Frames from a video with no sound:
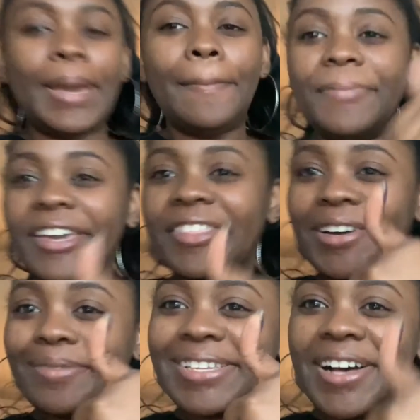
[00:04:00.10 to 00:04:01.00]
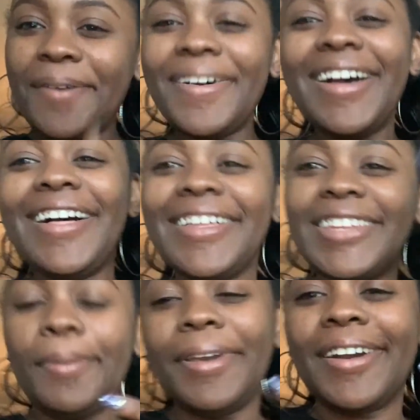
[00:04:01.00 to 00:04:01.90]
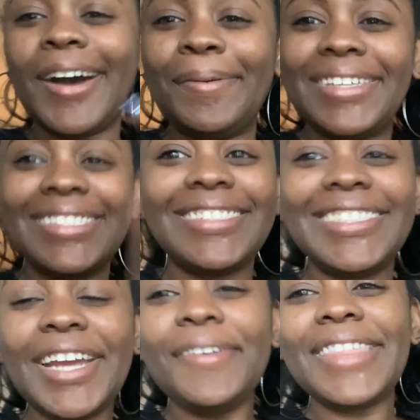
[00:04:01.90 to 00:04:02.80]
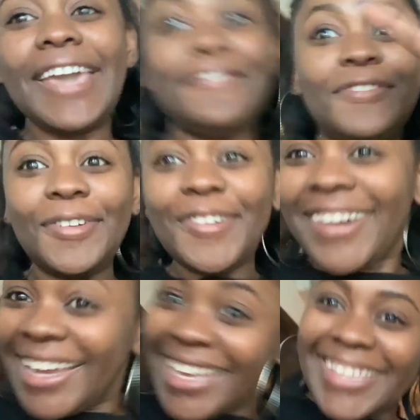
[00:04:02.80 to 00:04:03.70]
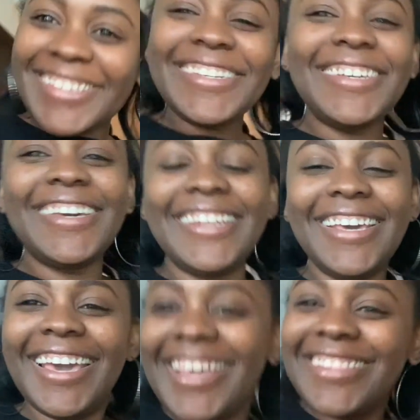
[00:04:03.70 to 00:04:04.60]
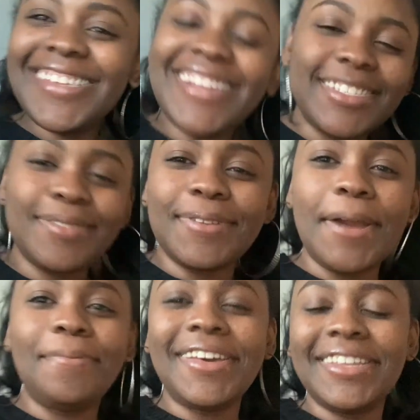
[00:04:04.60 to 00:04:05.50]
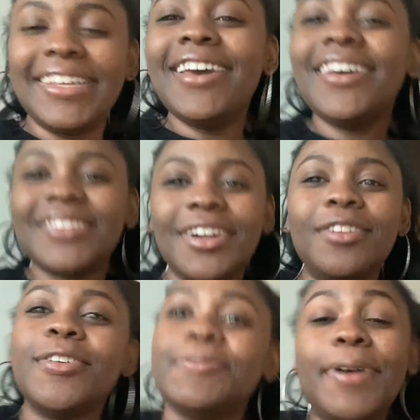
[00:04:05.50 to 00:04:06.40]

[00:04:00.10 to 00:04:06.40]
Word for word: a big thumbs up. Leave me a comment, share with a friend, and hit that subscribe button. Turn on those bell